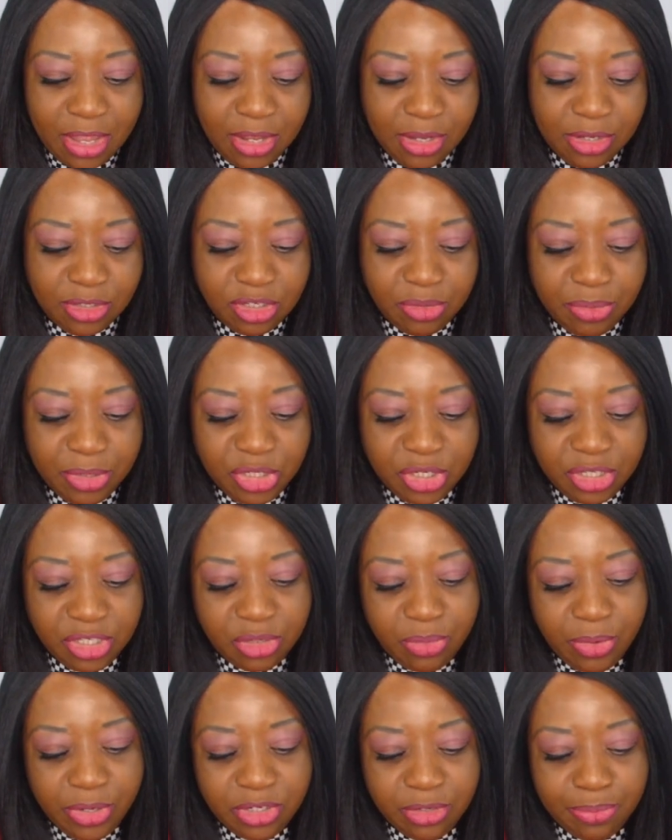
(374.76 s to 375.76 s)
so we're
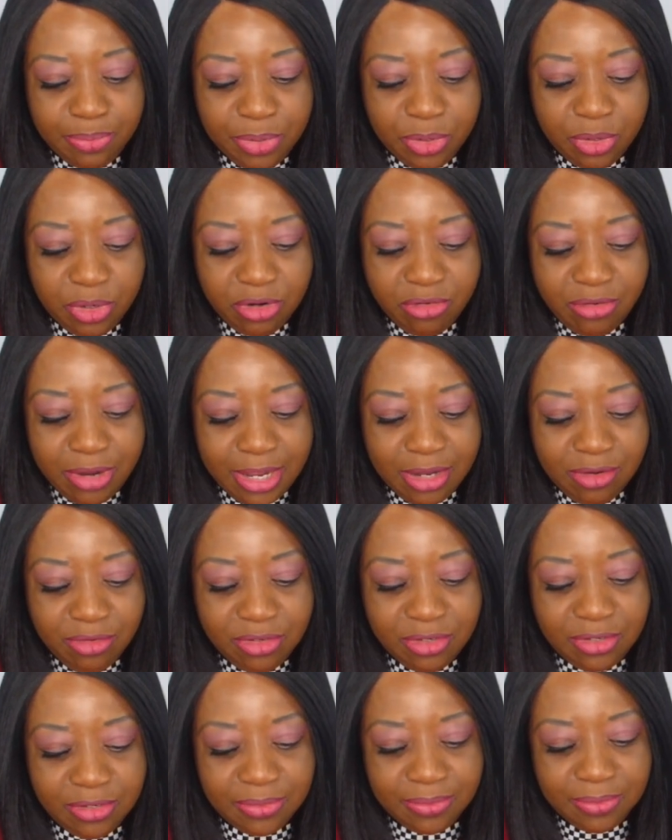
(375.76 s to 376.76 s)
just going to pull her
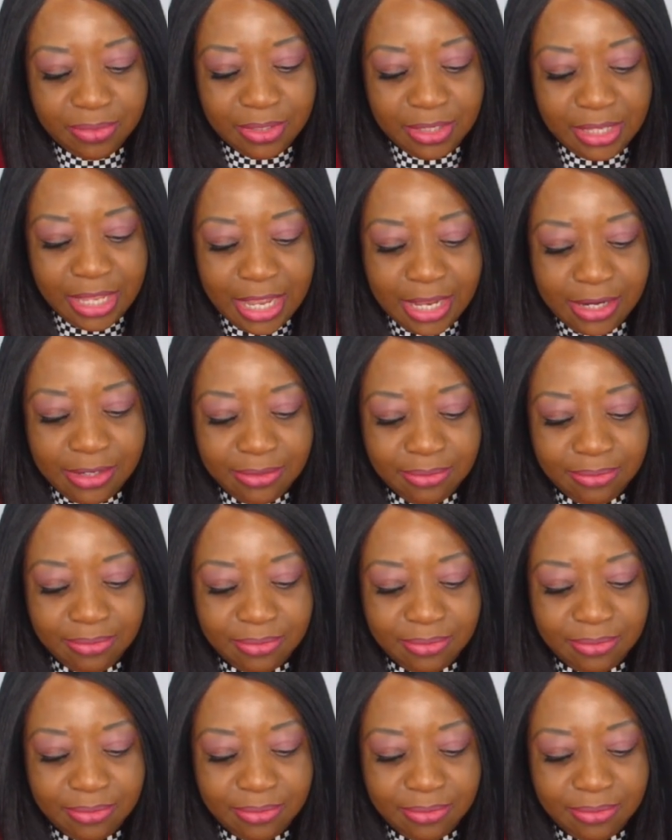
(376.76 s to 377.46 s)
out again